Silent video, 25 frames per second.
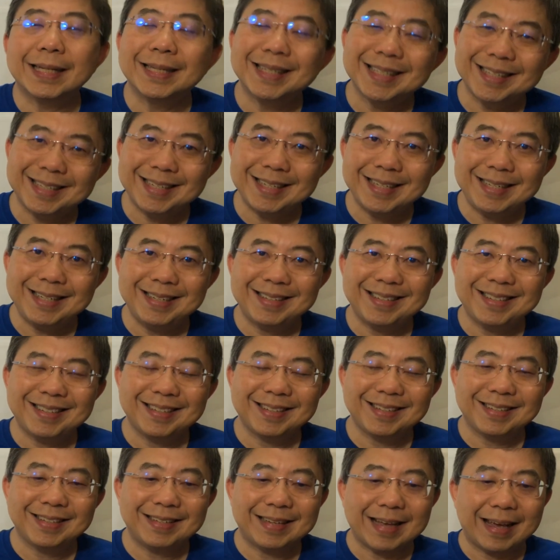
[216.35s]

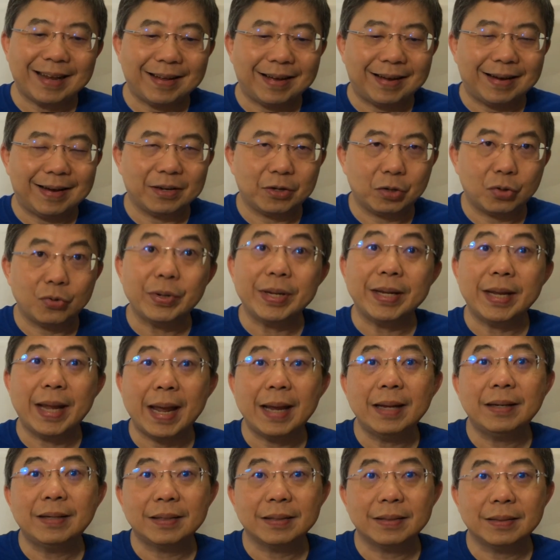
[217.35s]
entities that are
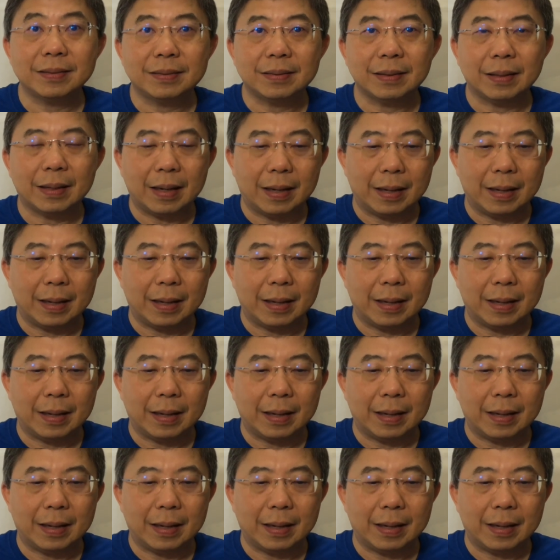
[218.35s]
created